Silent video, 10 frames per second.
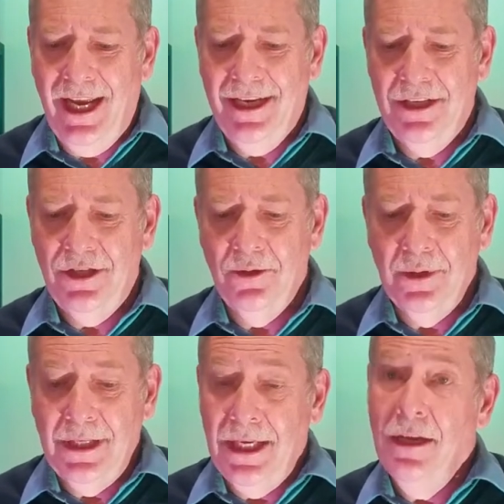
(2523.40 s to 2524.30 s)
and to
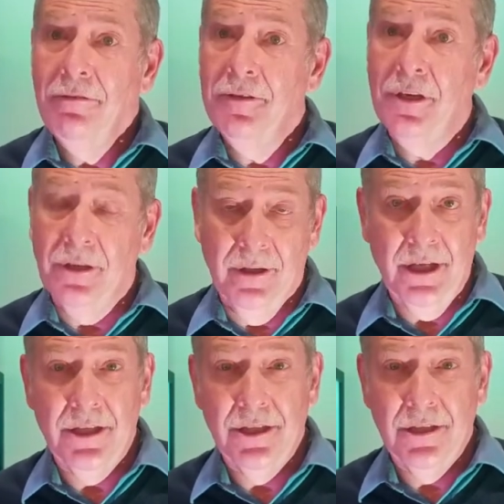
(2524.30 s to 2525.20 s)
give
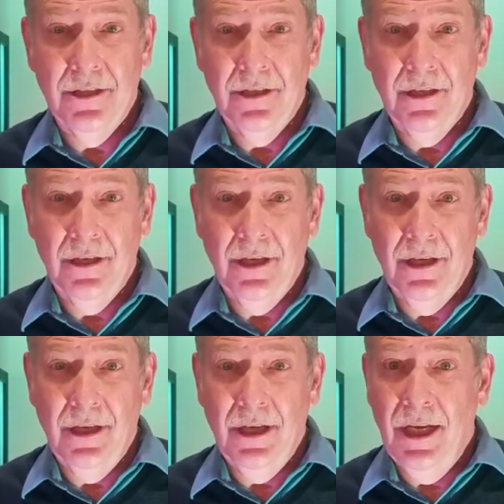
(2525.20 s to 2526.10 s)
courage.
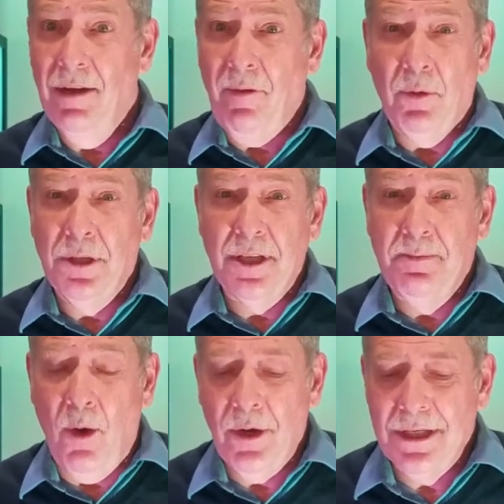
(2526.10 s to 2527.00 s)
Helpful words are
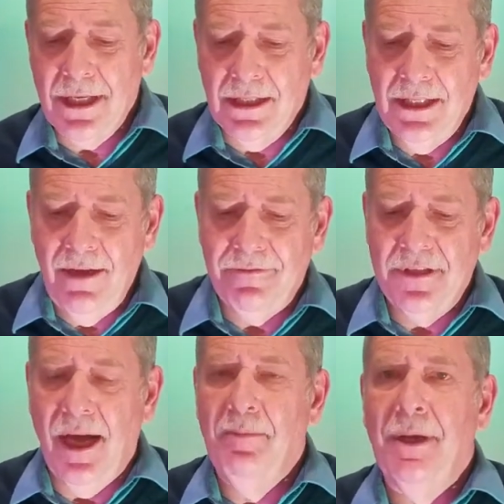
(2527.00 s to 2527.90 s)
spoken to lift
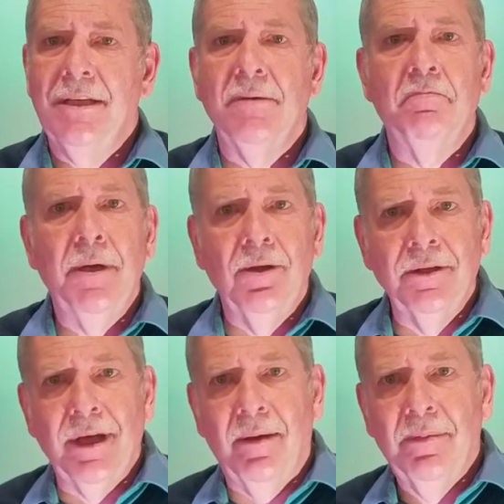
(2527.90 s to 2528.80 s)
up and to
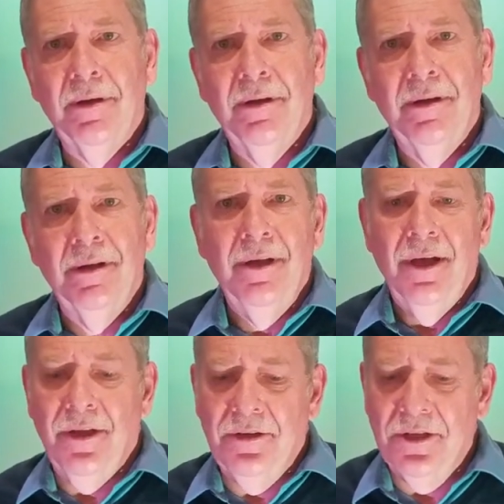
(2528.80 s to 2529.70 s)
build up.
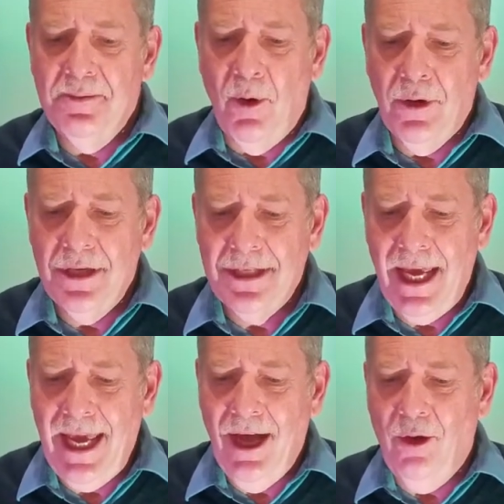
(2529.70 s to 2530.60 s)
They're spoken to
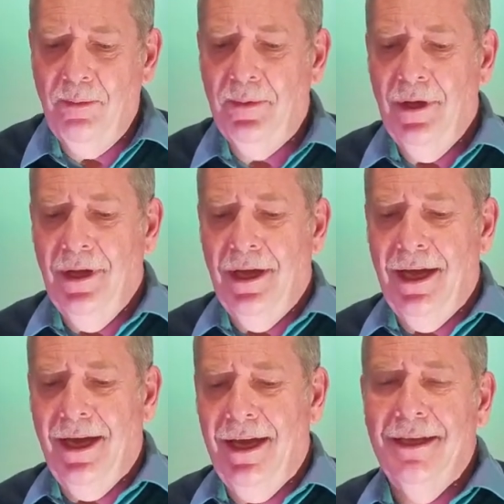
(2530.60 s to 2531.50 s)
help,
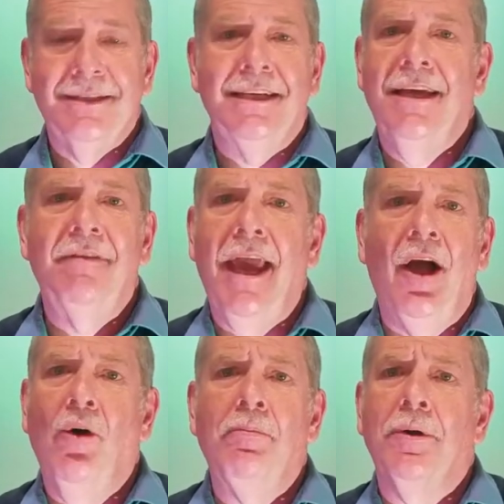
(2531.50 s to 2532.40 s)
to give
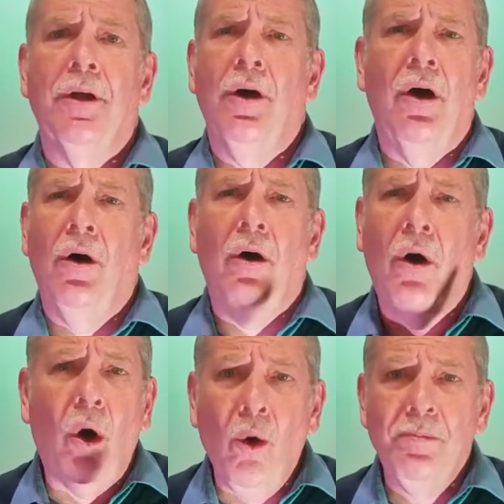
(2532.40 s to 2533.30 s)
help or to
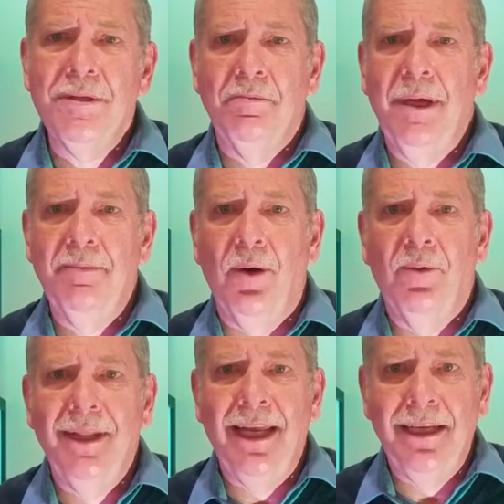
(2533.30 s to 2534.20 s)
hope to people
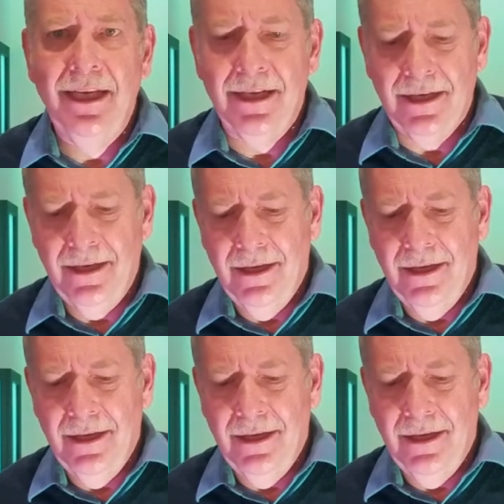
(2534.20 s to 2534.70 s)
when they need it.